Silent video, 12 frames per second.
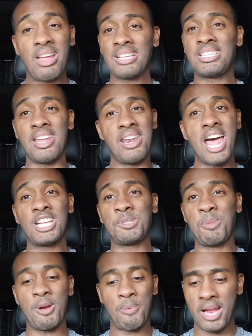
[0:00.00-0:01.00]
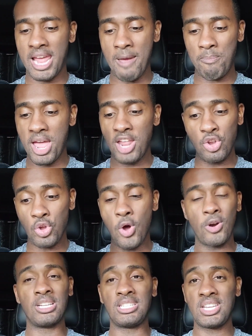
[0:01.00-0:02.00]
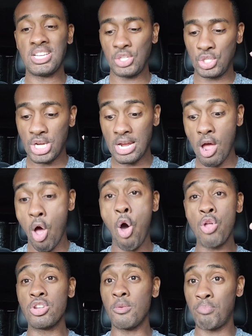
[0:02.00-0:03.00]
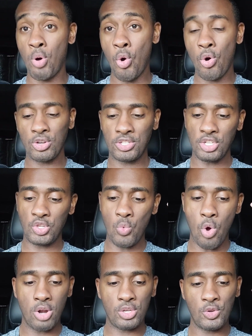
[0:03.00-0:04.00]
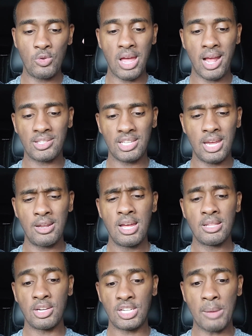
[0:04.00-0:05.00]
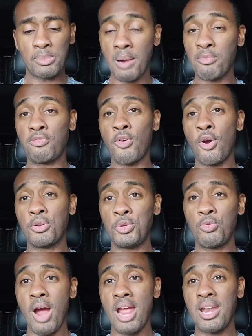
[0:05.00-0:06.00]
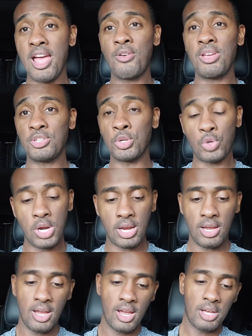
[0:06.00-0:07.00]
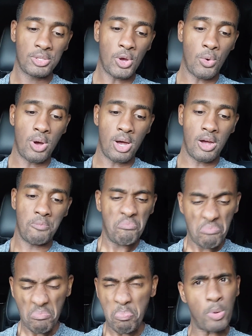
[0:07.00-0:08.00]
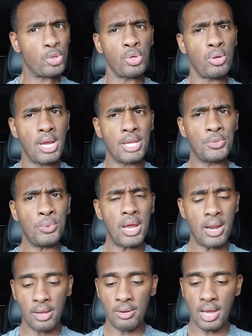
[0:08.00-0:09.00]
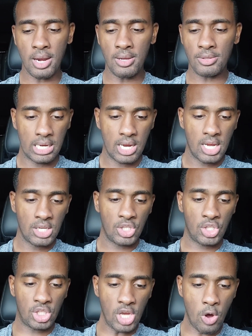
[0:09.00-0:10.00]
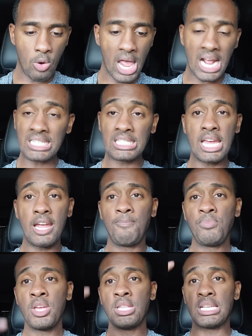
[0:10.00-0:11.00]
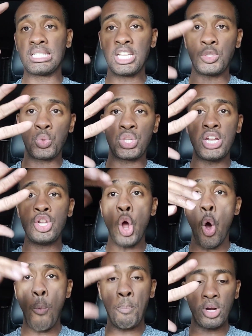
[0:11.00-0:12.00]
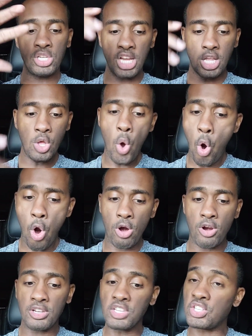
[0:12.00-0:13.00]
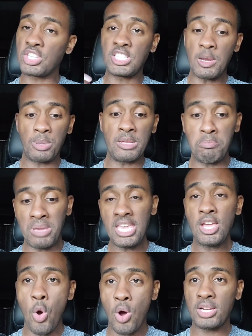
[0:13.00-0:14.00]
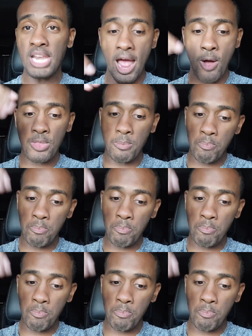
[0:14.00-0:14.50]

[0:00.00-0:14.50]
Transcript: I said, not a smear campaign. You can go to this list and check out all of the pours that you want to. Like I said, the shop that I'm referring to right now is a drink. So first you can guess who the hell that is. So like I said, this list was in no particular order. This is simply me going down the